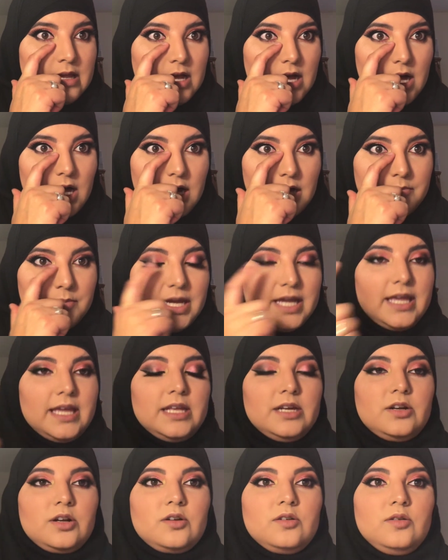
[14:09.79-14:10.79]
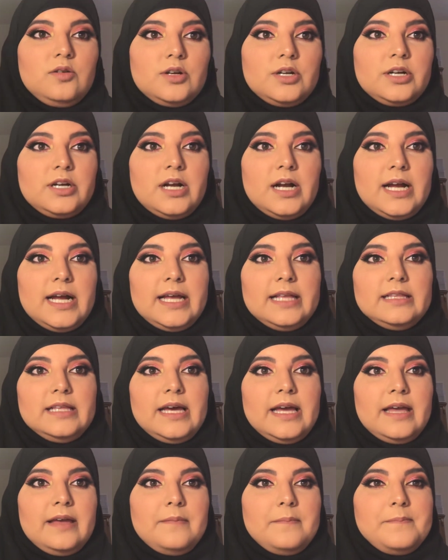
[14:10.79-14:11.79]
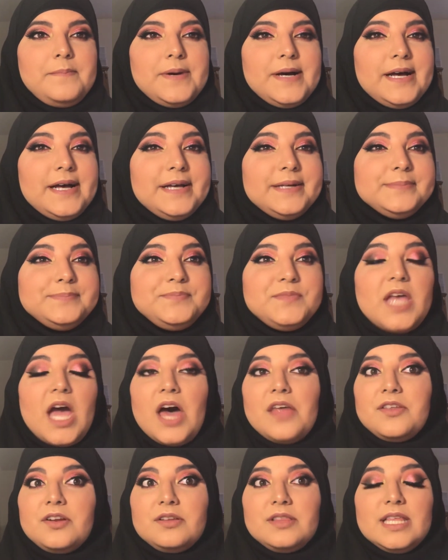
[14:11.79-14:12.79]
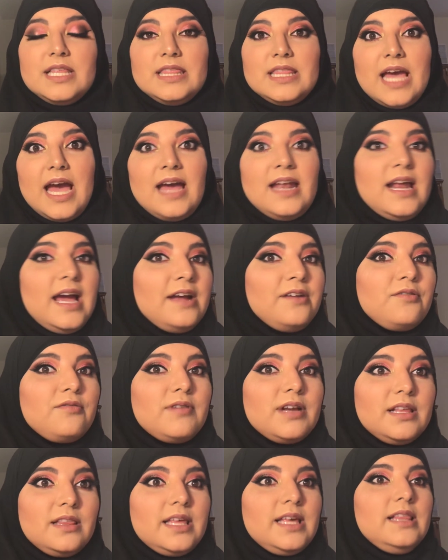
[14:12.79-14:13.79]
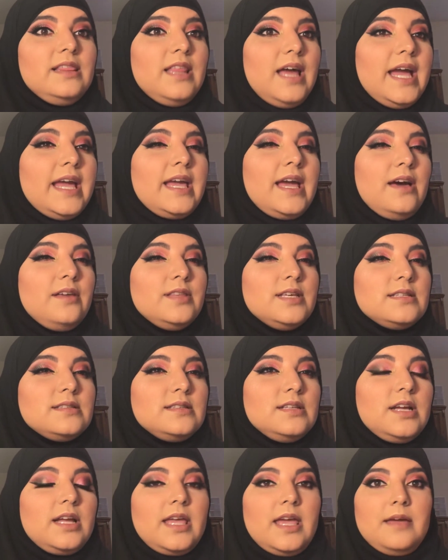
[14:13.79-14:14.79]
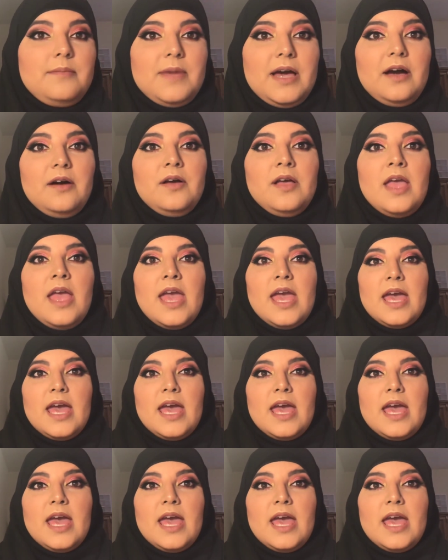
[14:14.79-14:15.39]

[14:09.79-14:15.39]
on my inner corner highlight, but other than that, I really like how this look came out,